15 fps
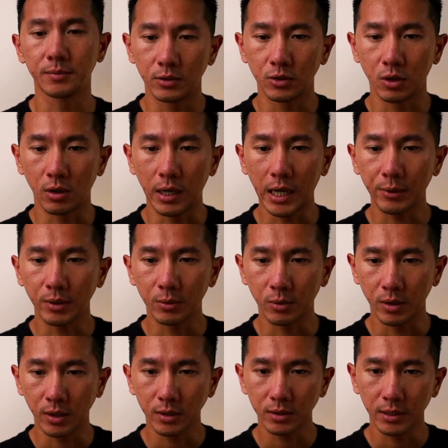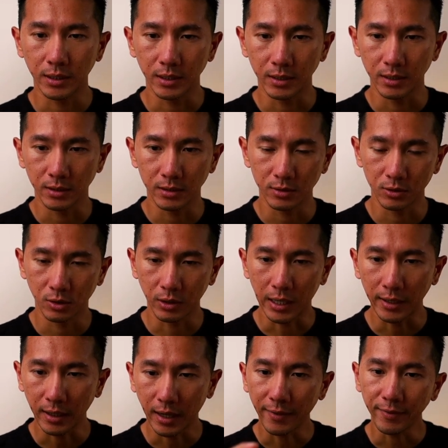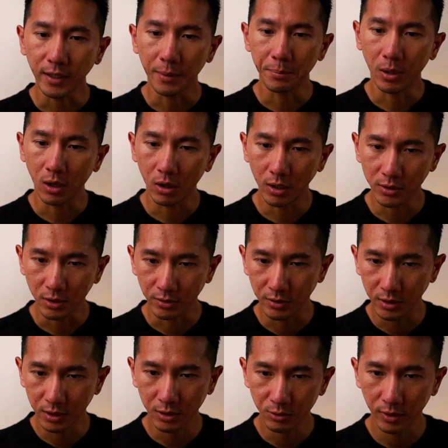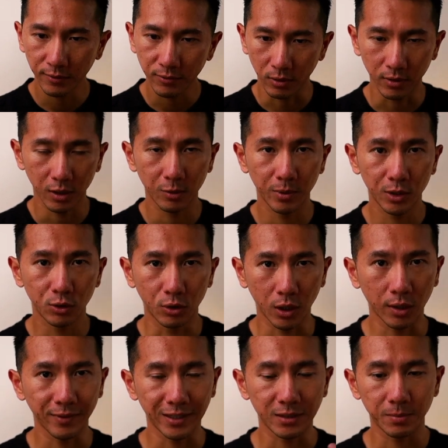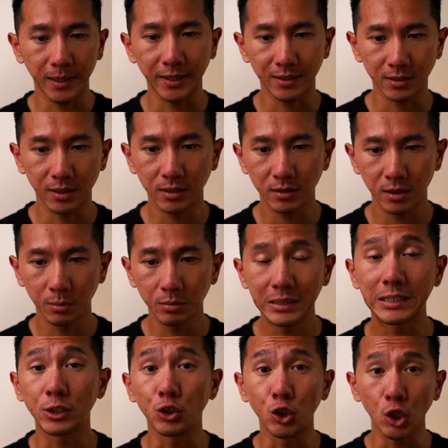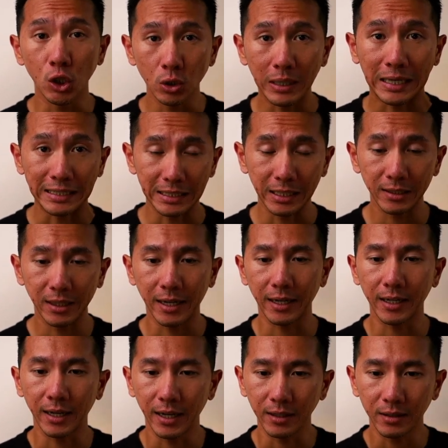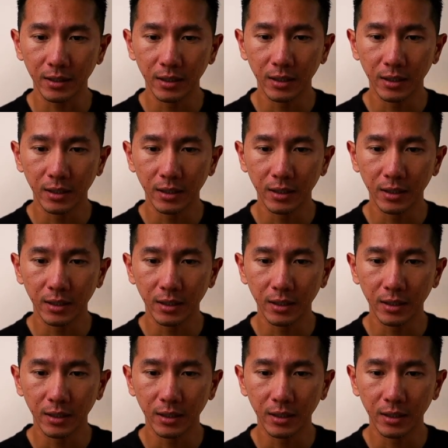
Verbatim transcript: So how it works is, so I, I think I paused on this screen for a little bit to kind of explain the system, this new idea that I had.